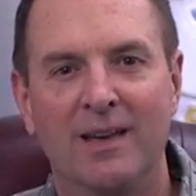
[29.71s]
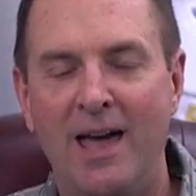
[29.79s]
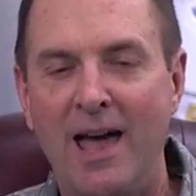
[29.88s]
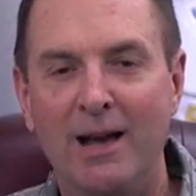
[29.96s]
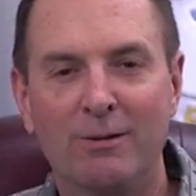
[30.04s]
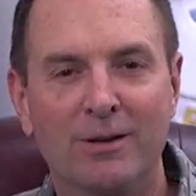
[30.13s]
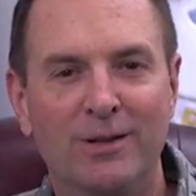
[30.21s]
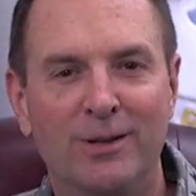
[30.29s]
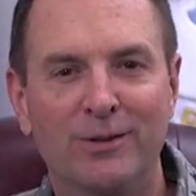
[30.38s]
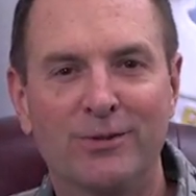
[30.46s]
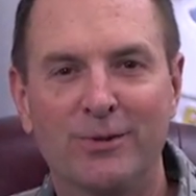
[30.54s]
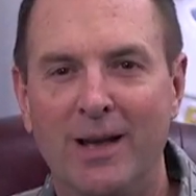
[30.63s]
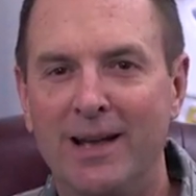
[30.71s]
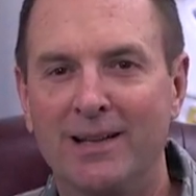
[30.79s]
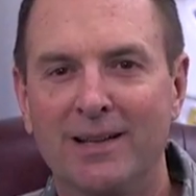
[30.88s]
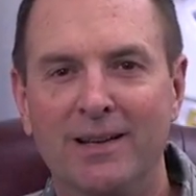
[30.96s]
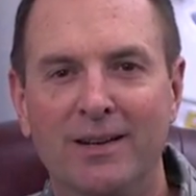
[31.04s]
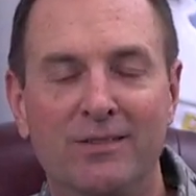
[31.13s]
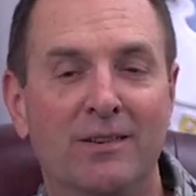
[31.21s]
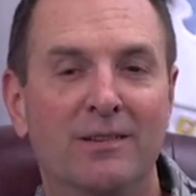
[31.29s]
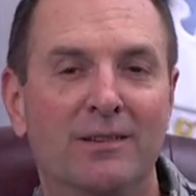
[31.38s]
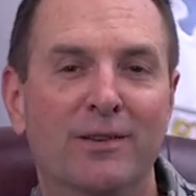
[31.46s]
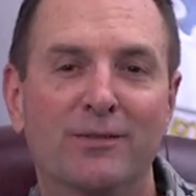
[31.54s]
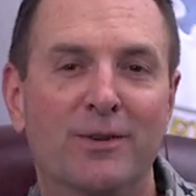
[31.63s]
agriculture, analytics, and
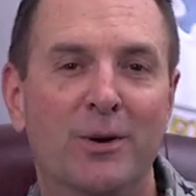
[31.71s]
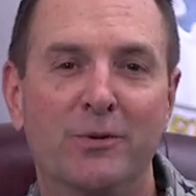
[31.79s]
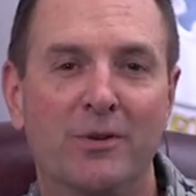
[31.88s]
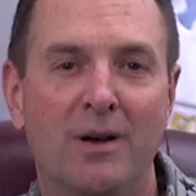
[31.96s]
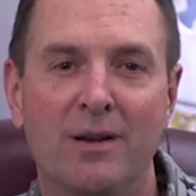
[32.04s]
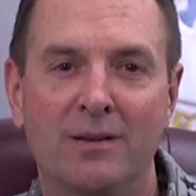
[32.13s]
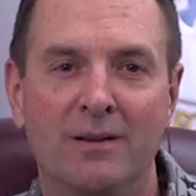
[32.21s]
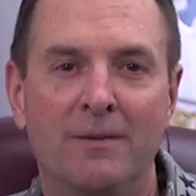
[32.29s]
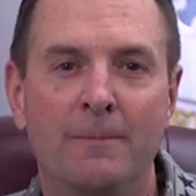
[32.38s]
the list goes on.